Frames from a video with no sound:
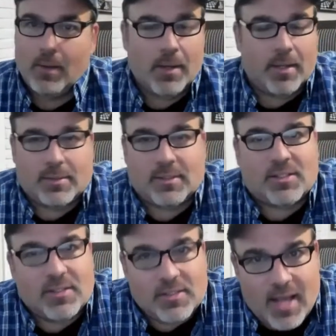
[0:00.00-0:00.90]
It's
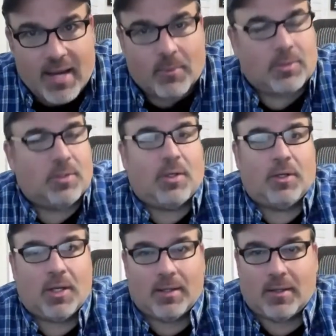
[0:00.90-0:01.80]
insane what you can
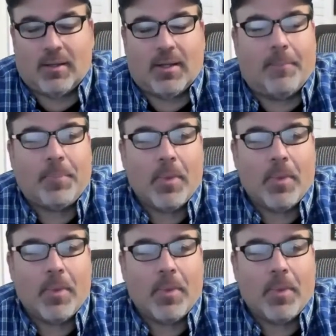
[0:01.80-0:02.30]
get done then.